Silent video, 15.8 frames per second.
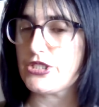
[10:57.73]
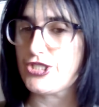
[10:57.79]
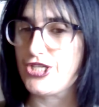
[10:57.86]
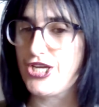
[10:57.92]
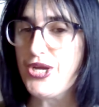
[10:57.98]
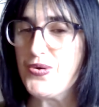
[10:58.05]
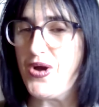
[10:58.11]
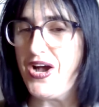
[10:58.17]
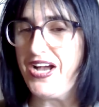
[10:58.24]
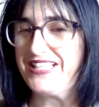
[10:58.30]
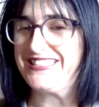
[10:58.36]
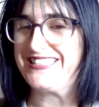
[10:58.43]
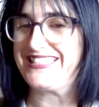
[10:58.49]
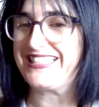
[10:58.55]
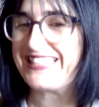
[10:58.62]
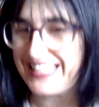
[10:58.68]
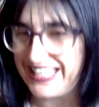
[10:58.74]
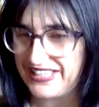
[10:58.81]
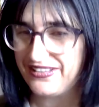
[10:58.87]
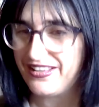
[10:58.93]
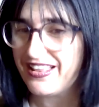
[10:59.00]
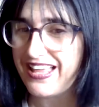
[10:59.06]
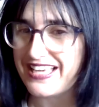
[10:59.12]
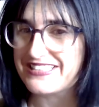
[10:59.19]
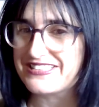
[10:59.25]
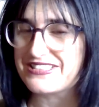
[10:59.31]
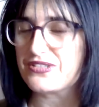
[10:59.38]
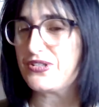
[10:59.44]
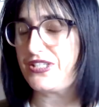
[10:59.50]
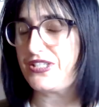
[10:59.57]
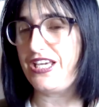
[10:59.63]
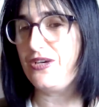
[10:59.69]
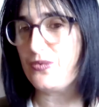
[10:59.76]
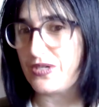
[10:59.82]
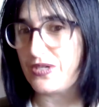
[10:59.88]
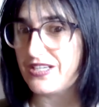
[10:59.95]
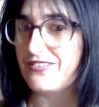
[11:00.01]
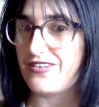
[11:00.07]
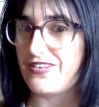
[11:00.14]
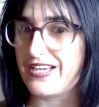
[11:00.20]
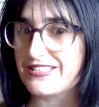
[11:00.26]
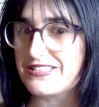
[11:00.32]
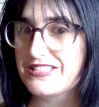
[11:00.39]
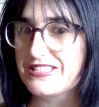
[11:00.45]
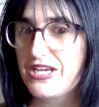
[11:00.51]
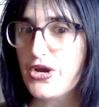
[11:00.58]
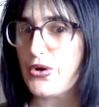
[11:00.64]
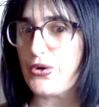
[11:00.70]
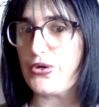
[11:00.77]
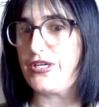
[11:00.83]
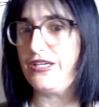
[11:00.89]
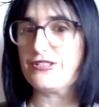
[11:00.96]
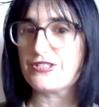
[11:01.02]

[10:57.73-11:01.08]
she wants to kill us, or kill one of us, or kill